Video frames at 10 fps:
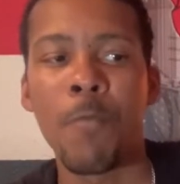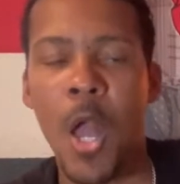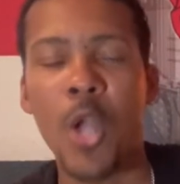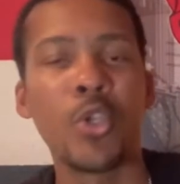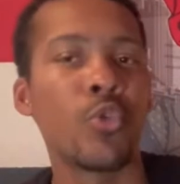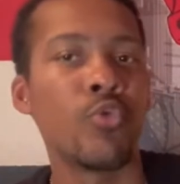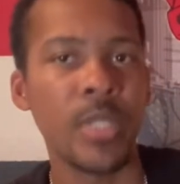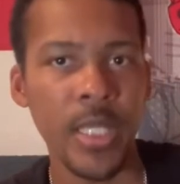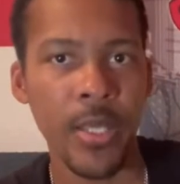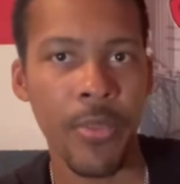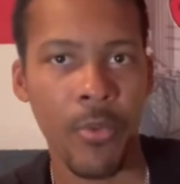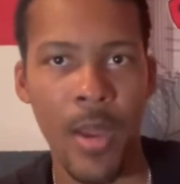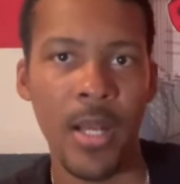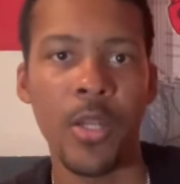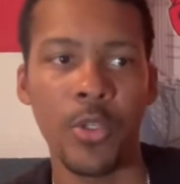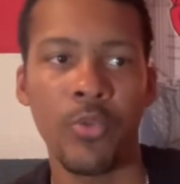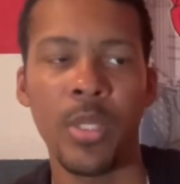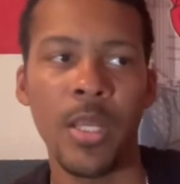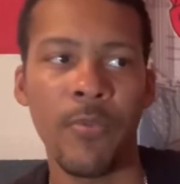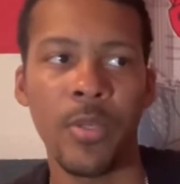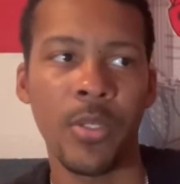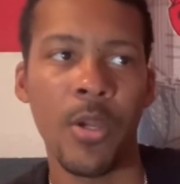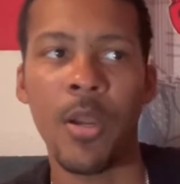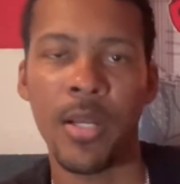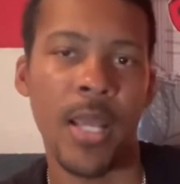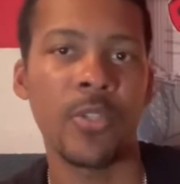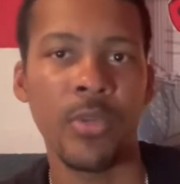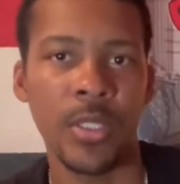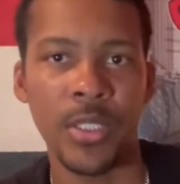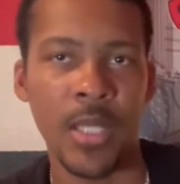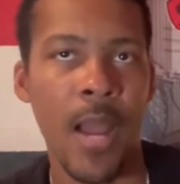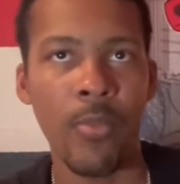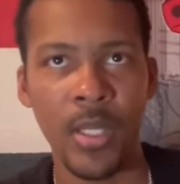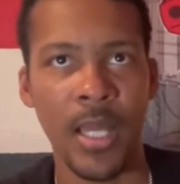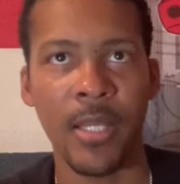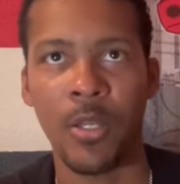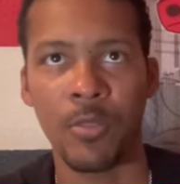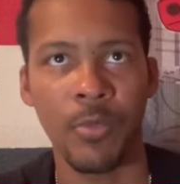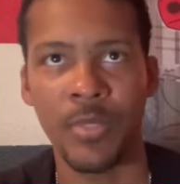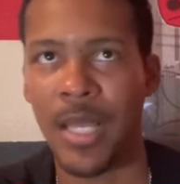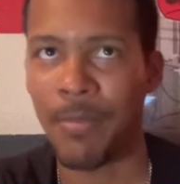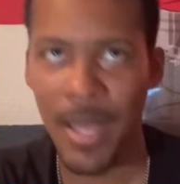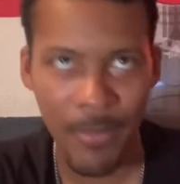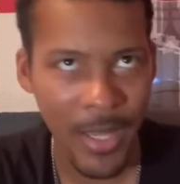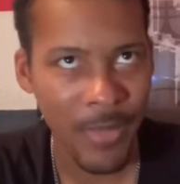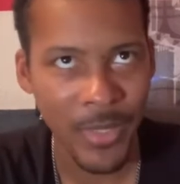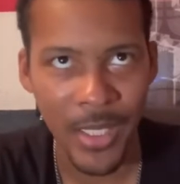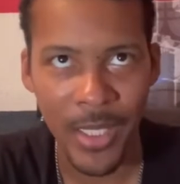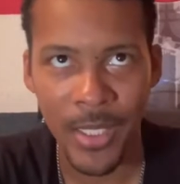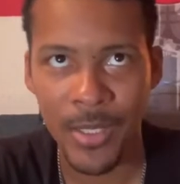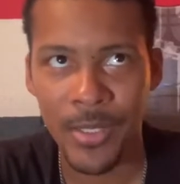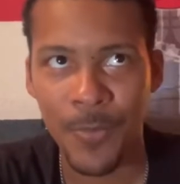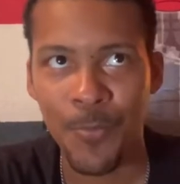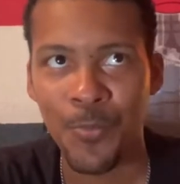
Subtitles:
right underneath the Dark Knight trilogy. I really like those movies, like Batman Begins.